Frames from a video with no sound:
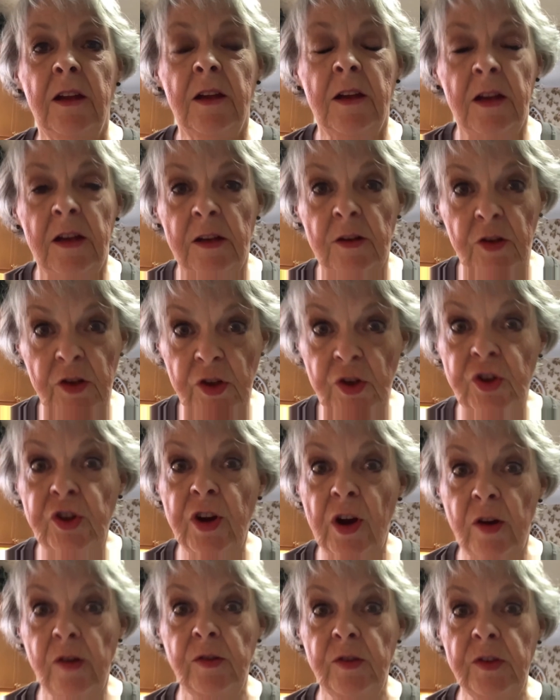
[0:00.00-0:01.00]
Just
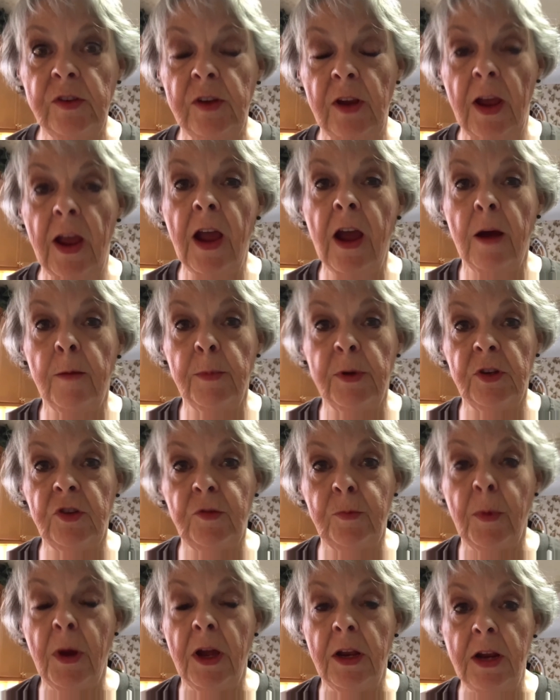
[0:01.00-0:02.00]
shows how much
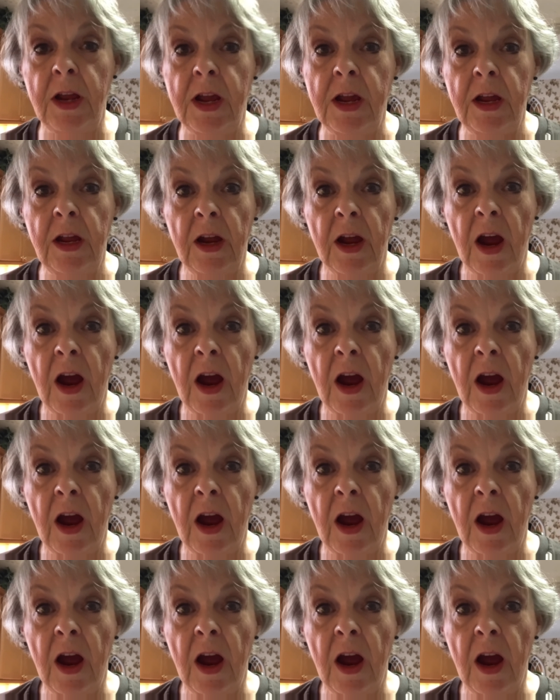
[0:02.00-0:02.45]
money